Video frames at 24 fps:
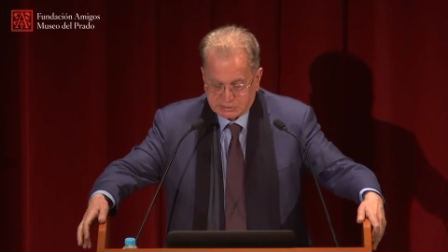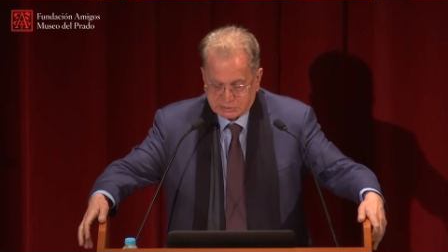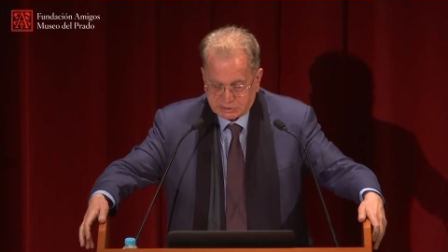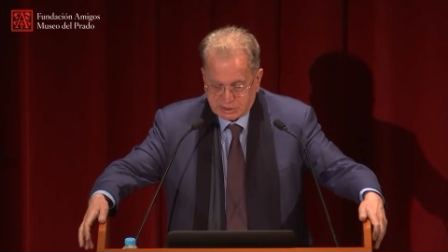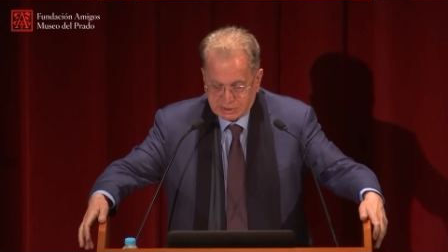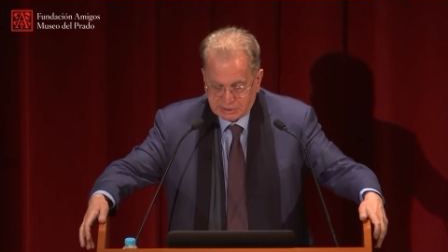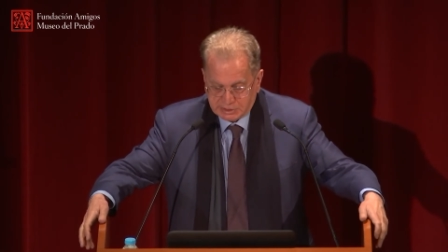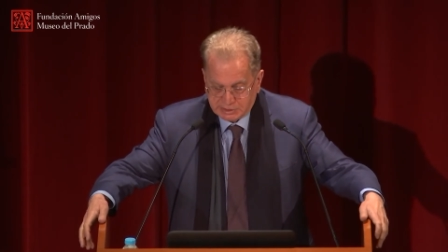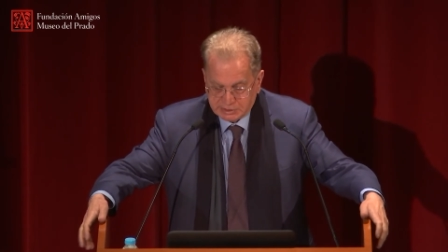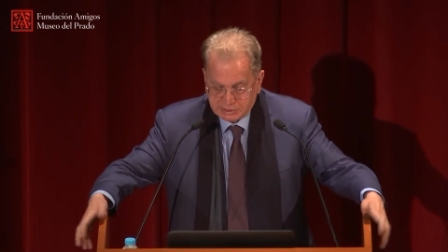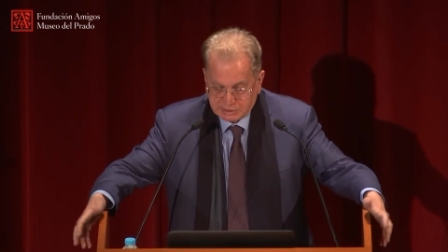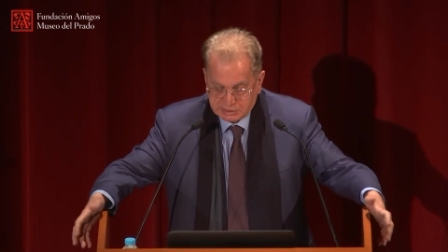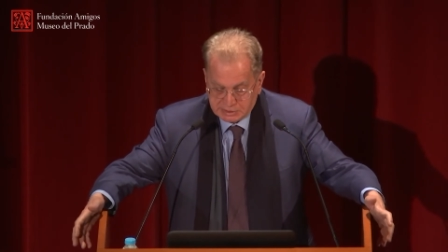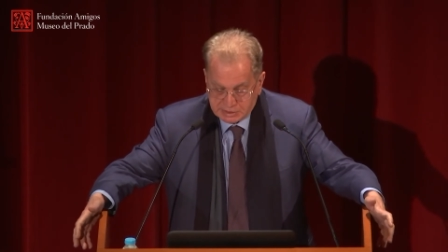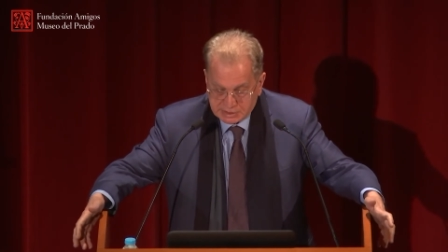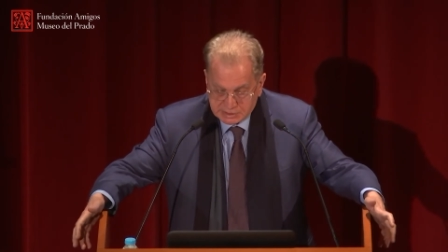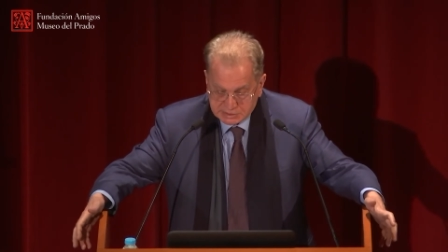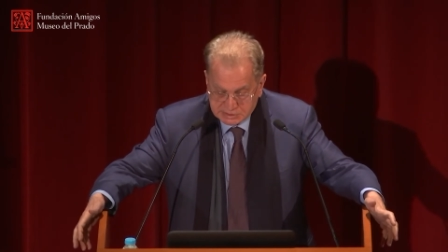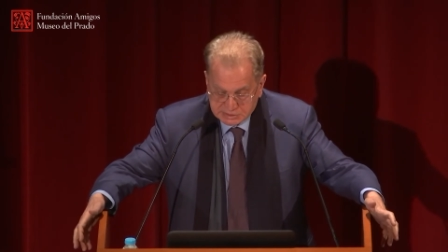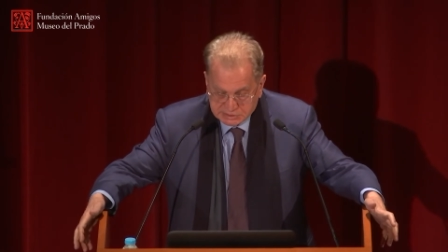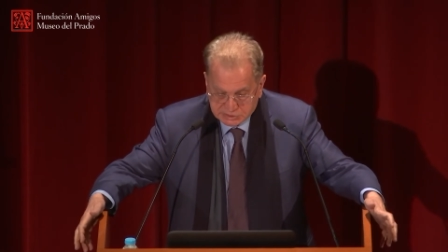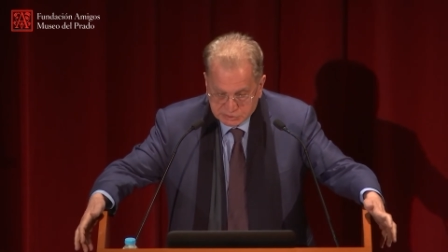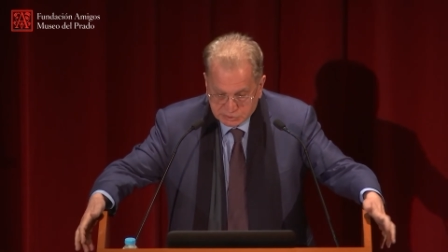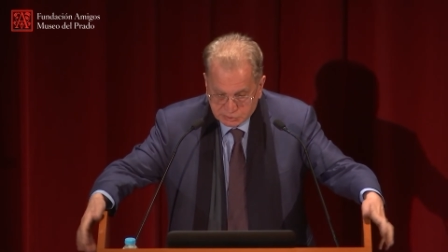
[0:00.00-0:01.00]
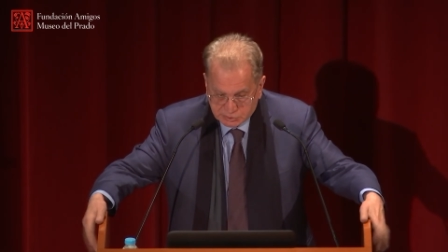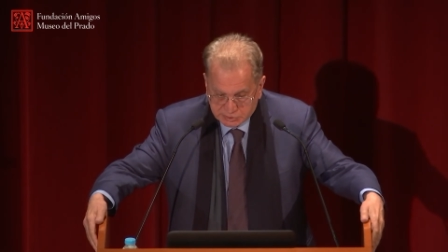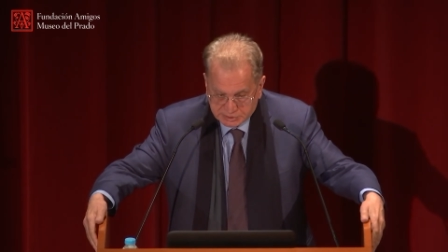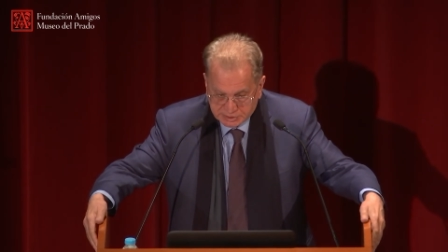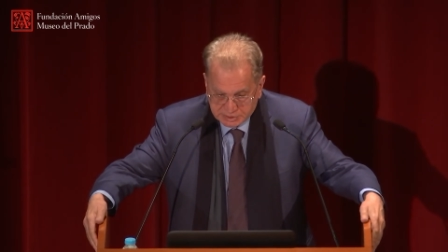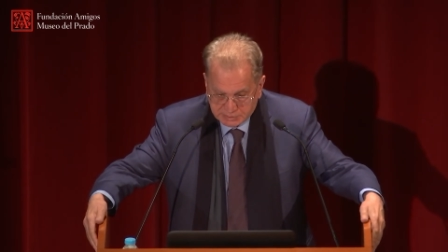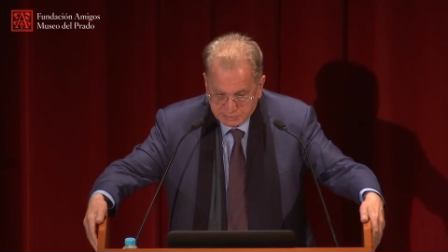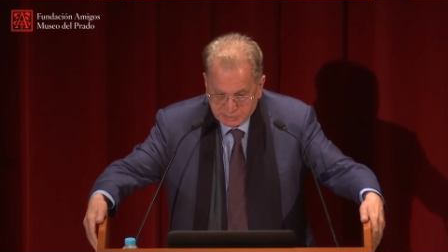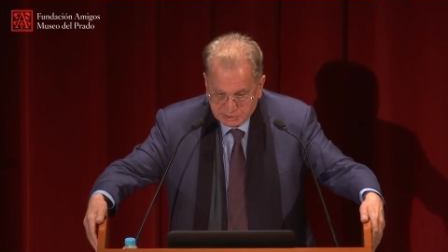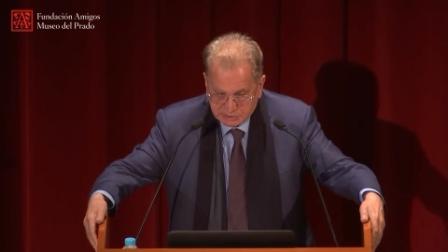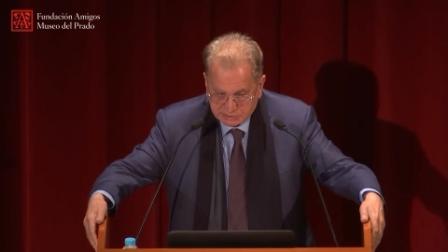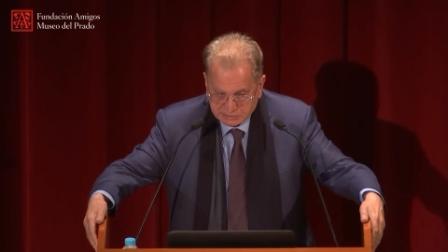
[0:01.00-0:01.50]
telling another story
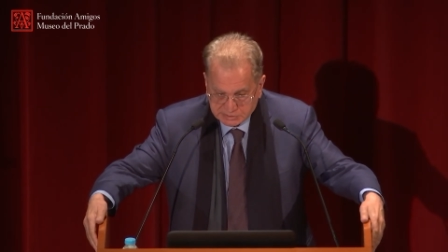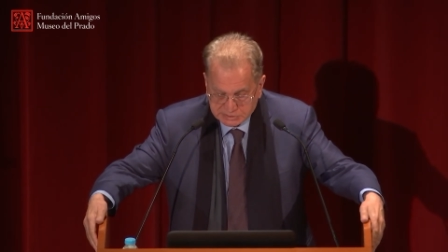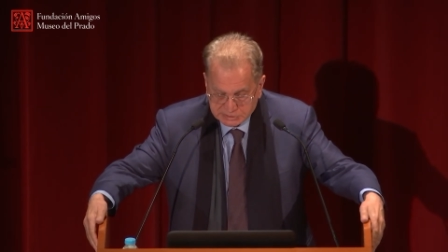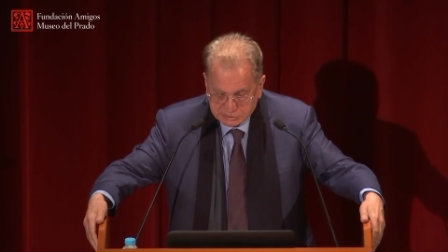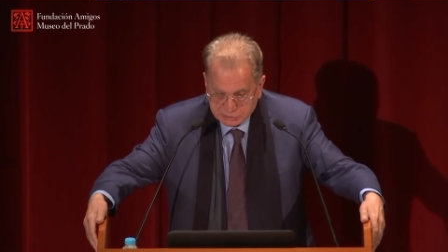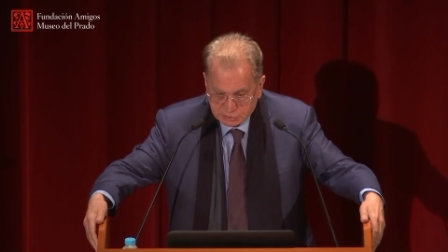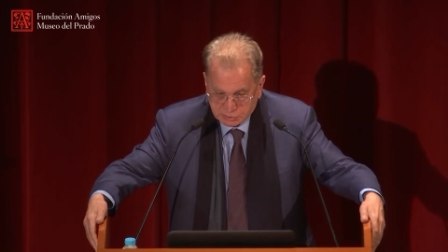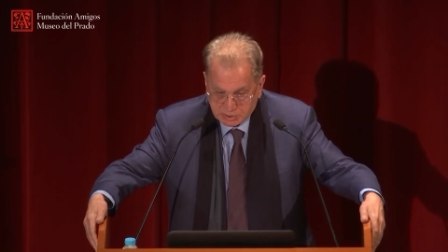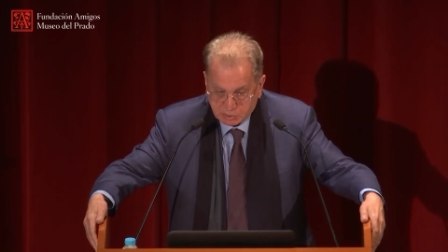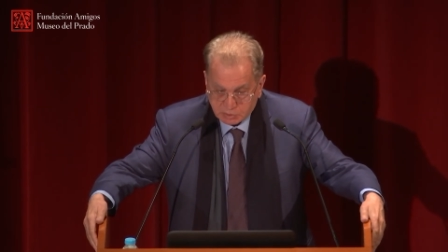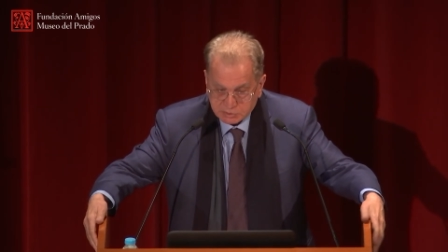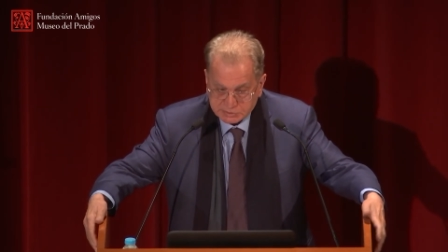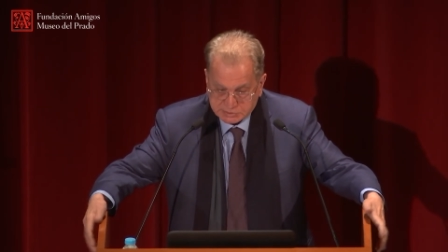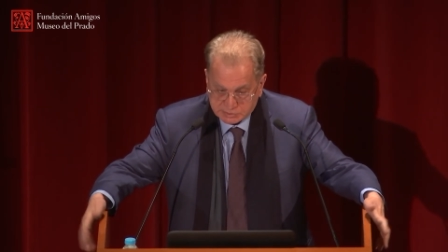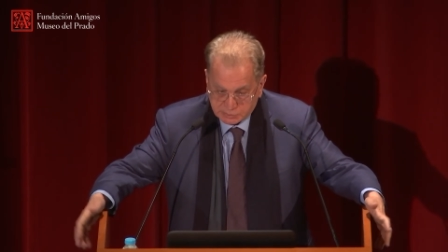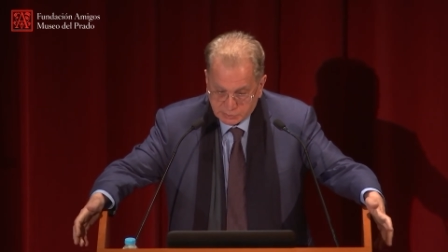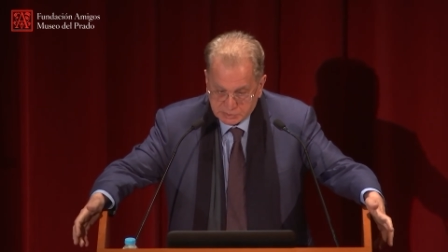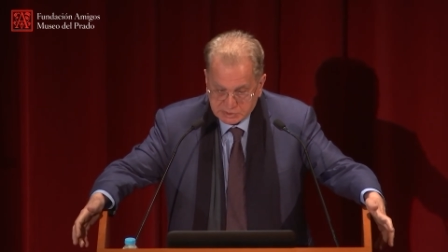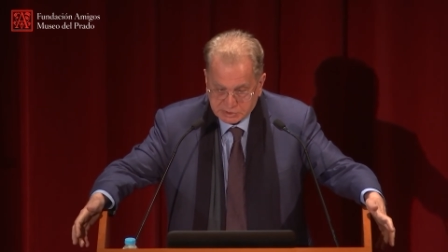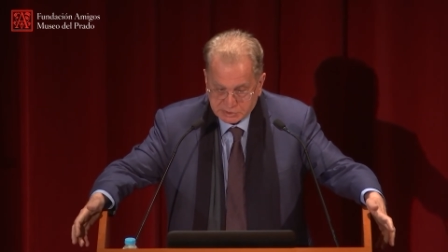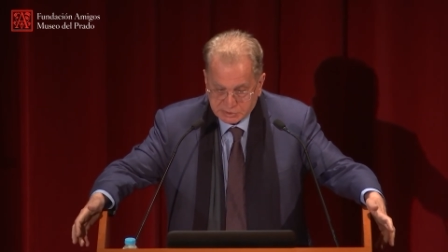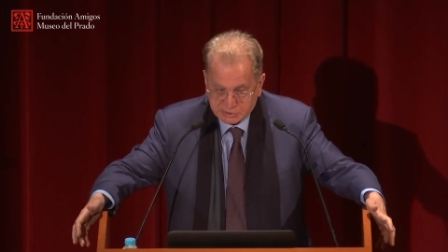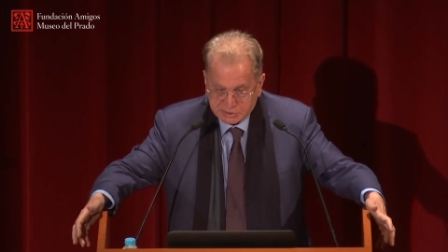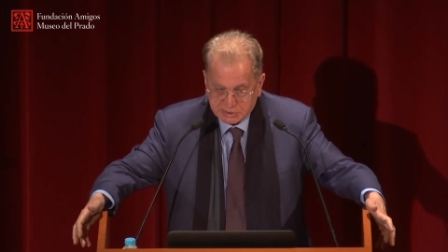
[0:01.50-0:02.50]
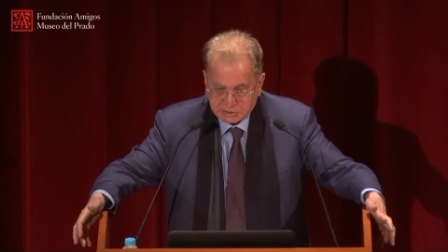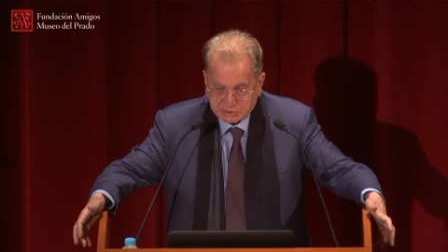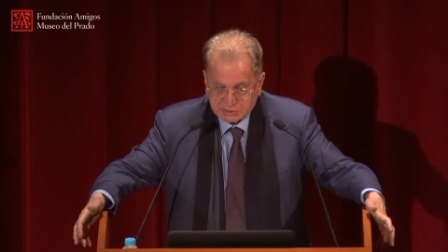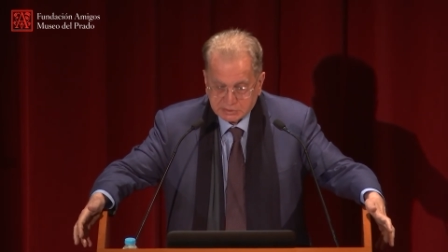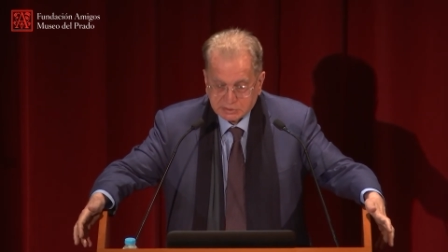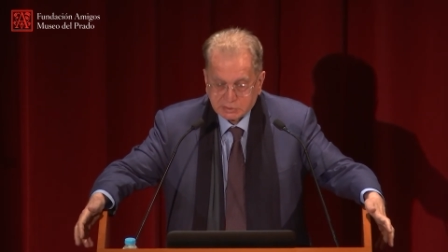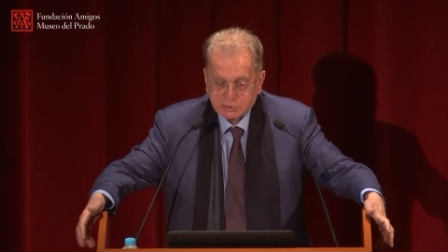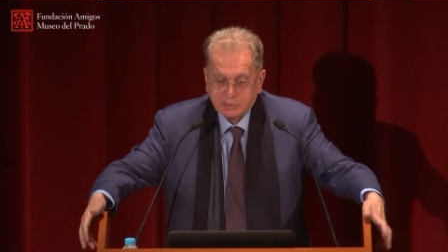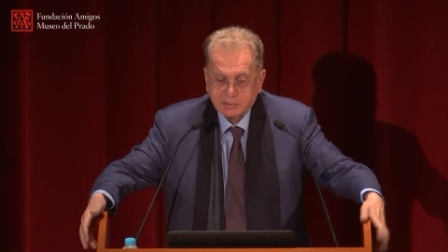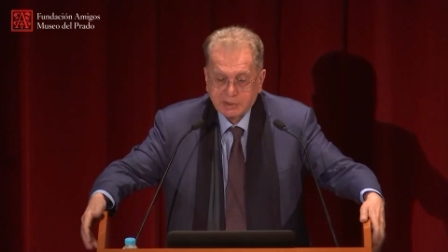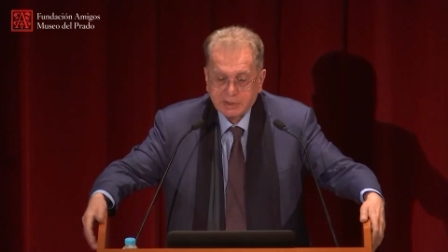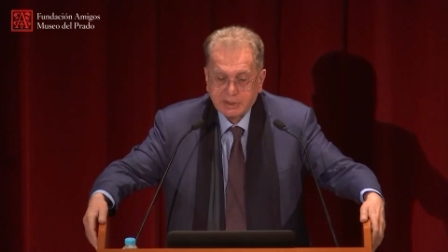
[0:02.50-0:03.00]
about a story also with the Greek and
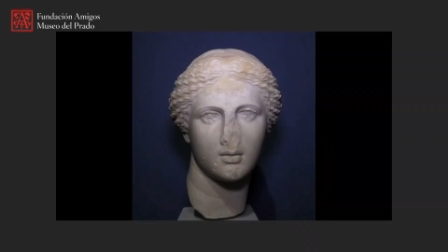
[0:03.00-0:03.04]
Roman